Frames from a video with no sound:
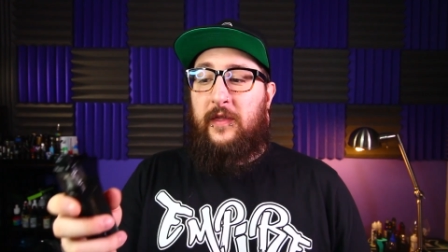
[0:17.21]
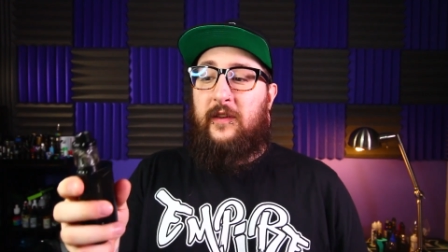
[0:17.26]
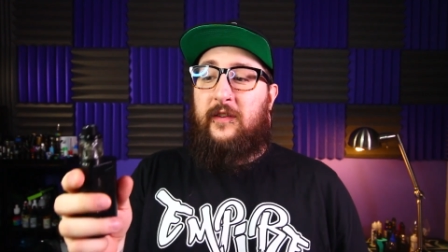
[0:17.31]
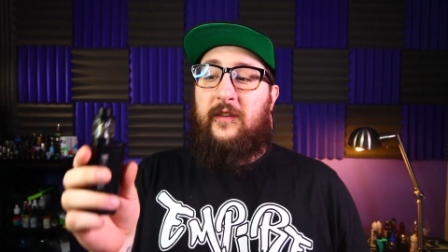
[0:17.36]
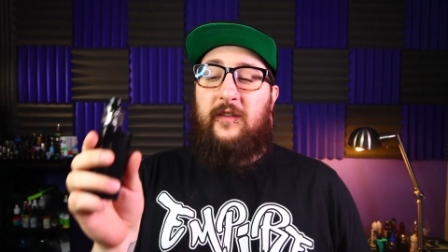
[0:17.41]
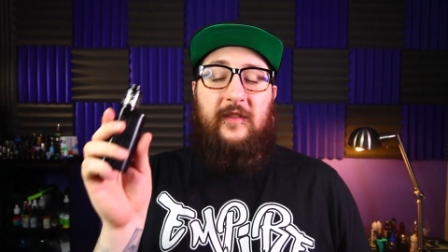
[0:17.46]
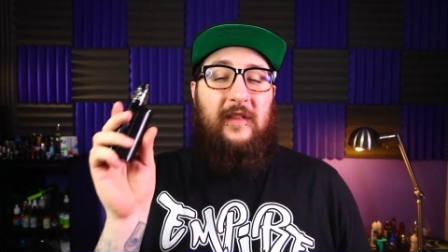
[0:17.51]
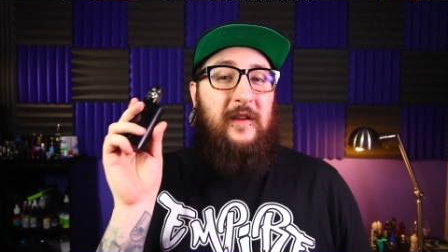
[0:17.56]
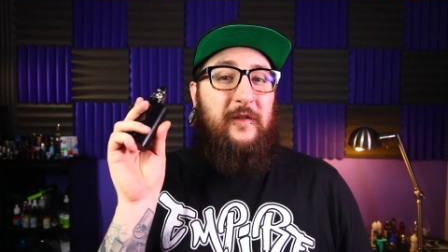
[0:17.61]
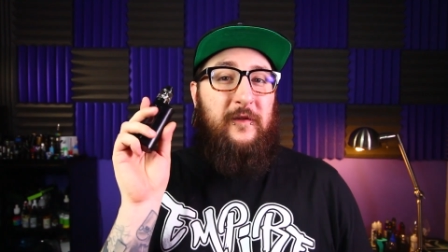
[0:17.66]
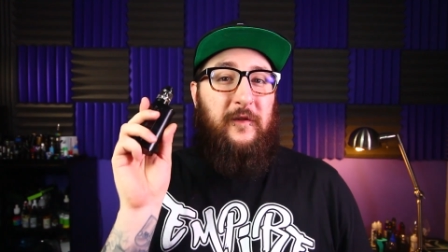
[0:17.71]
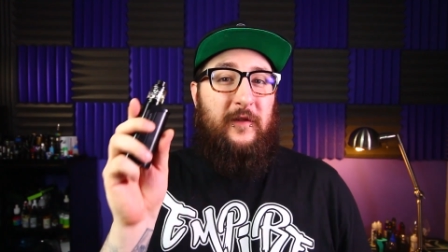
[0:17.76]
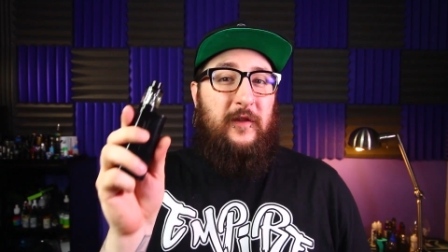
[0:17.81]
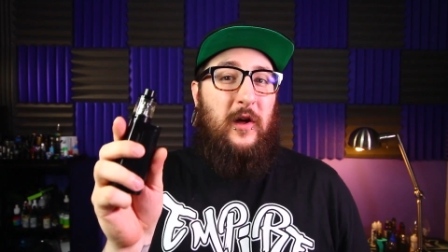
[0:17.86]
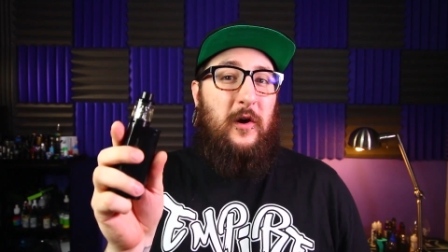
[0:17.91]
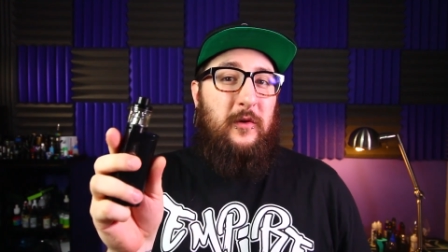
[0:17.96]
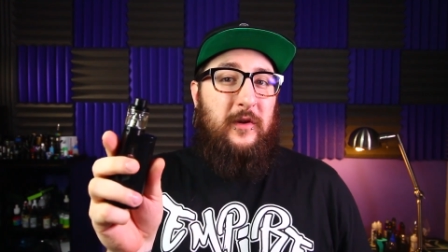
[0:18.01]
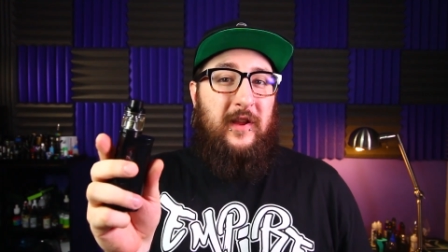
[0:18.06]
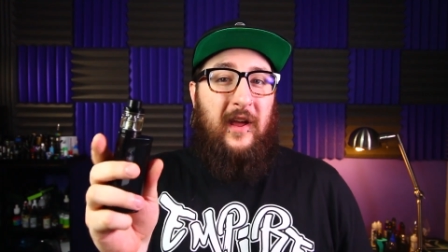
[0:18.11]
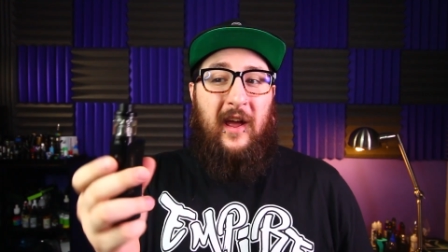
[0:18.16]
This is the
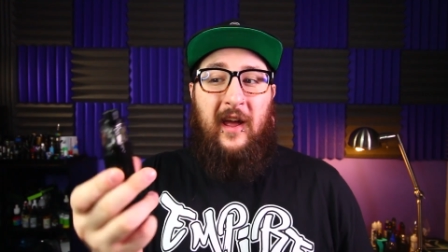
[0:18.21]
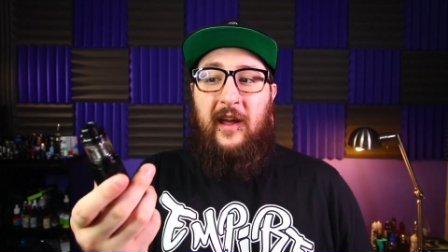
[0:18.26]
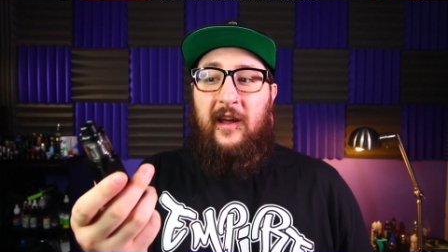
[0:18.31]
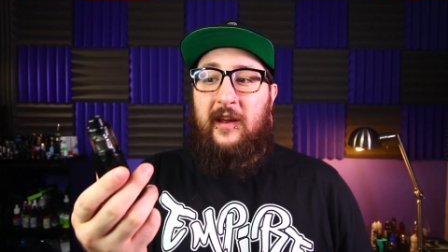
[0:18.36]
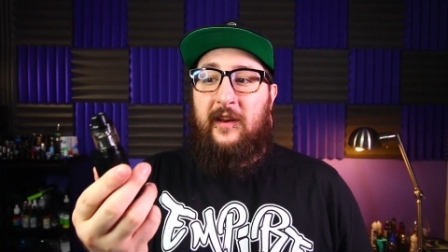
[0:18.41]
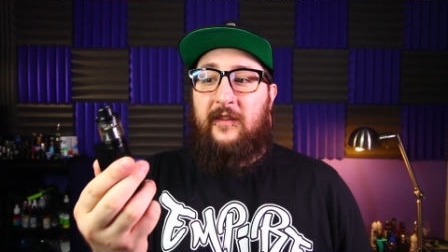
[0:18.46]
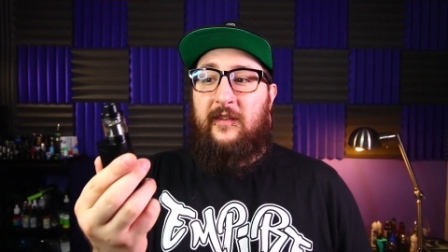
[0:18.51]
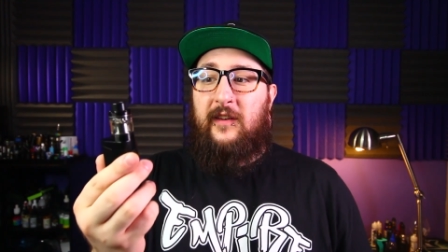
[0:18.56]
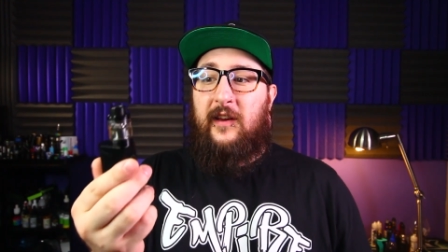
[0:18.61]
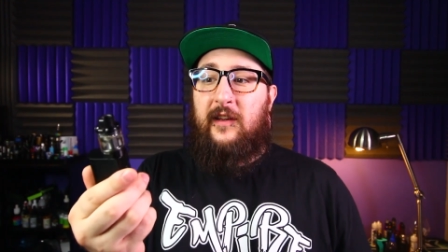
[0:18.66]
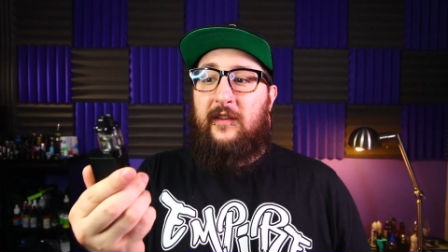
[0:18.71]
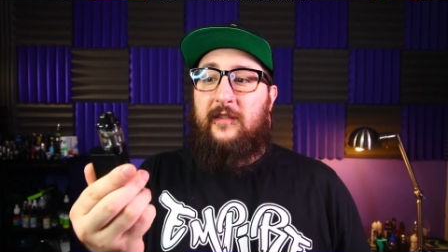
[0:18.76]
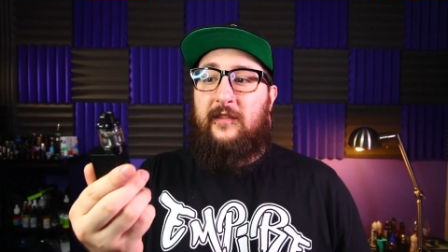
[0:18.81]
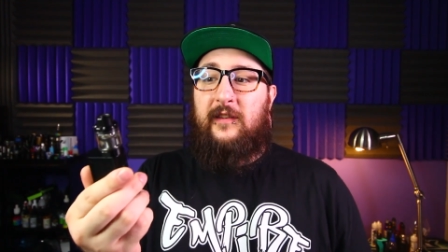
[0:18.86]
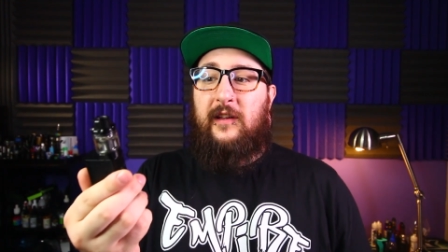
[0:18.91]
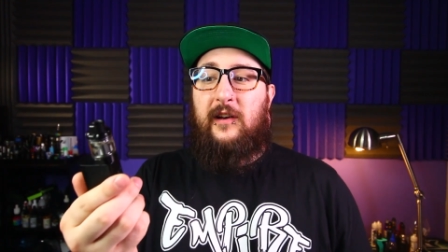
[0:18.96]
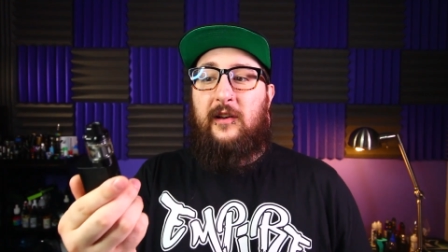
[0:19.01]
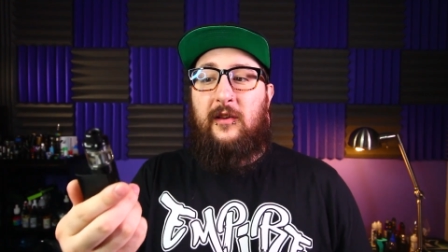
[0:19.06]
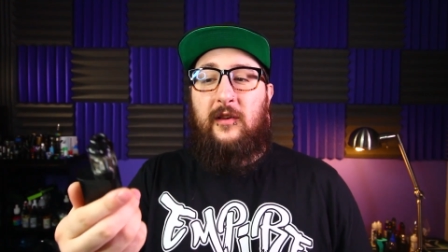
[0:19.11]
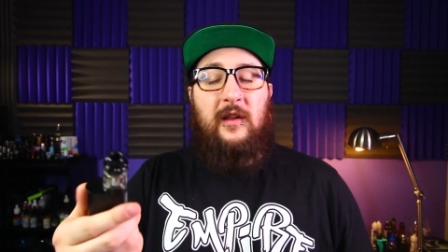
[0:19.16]
Flow Tank. It's a
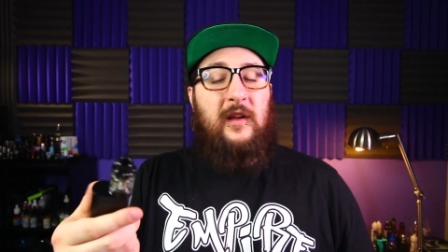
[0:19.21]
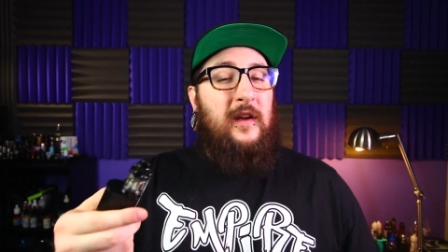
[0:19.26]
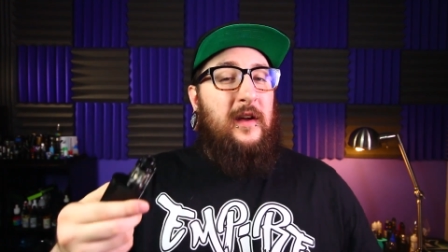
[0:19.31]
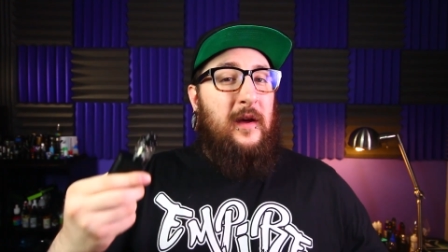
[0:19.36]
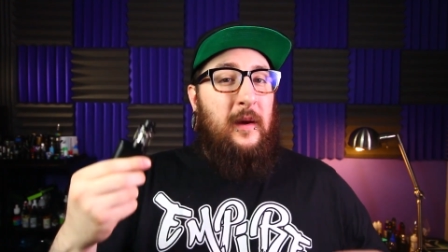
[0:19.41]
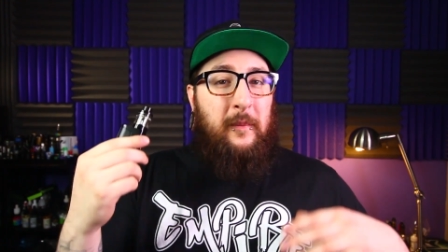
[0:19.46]
nice little